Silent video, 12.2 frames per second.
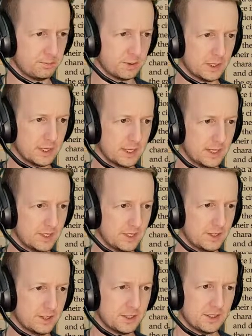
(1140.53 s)

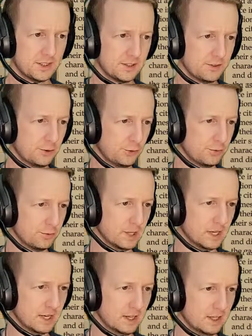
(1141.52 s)
bad. Too
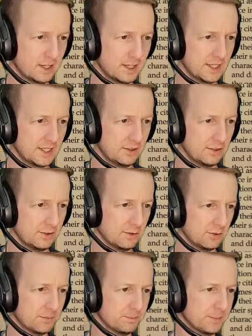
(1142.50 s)
smiley, too
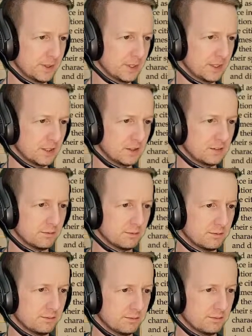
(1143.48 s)
grumpy.
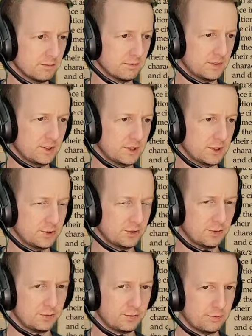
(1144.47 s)
No,
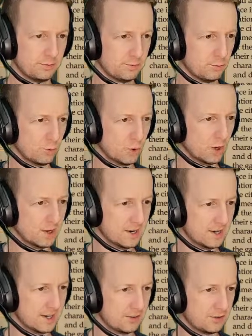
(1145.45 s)
too
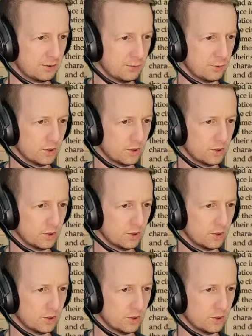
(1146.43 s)
wide, too